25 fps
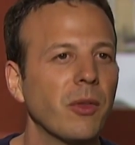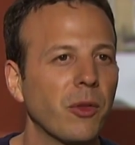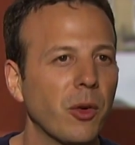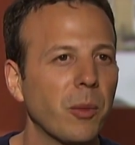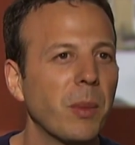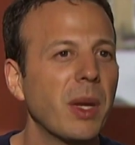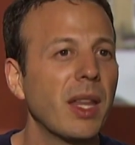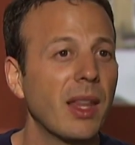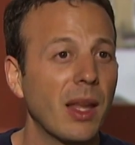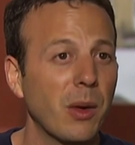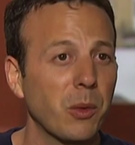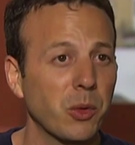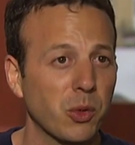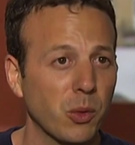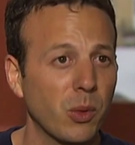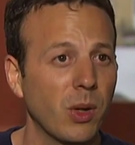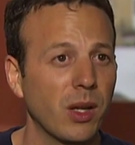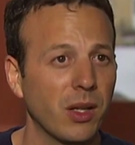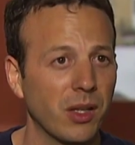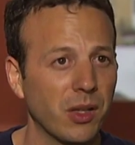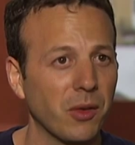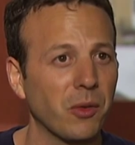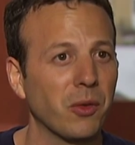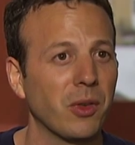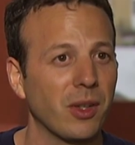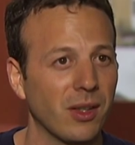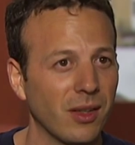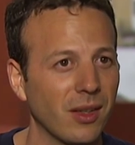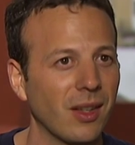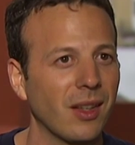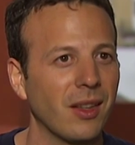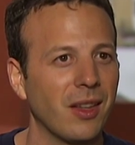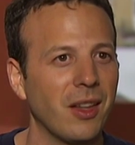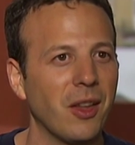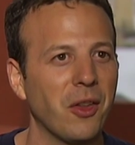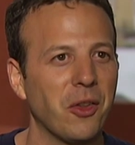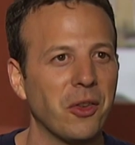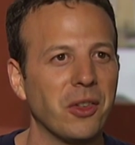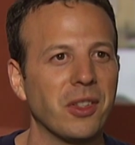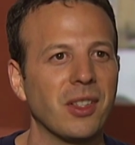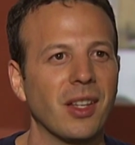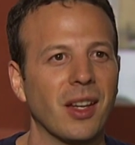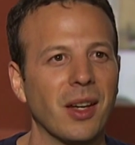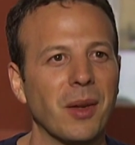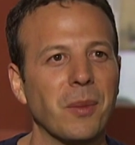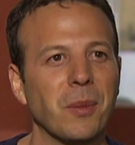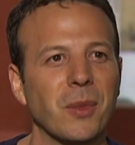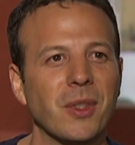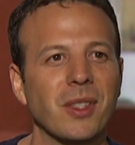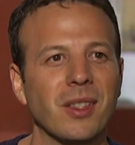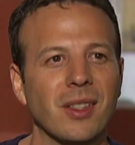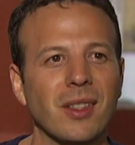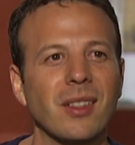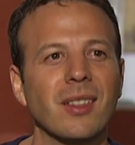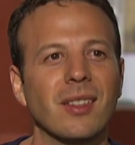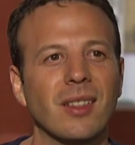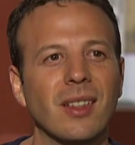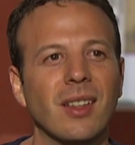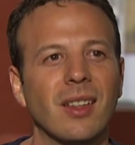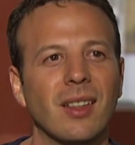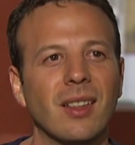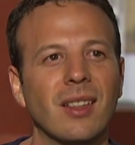for me, that was quite different than the other times. No?